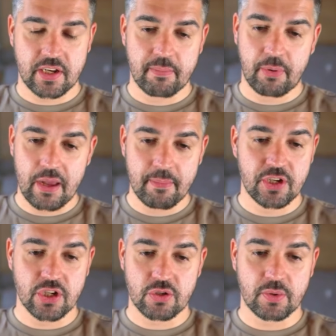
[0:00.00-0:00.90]
input
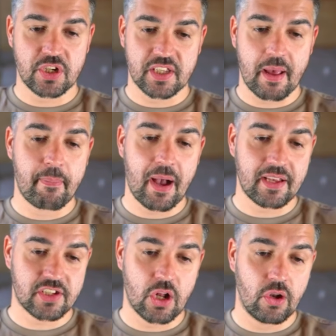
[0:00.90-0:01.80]
images, which is then
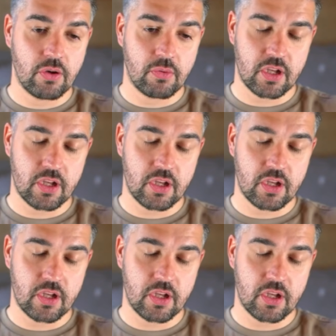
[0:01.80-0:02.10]
passed on.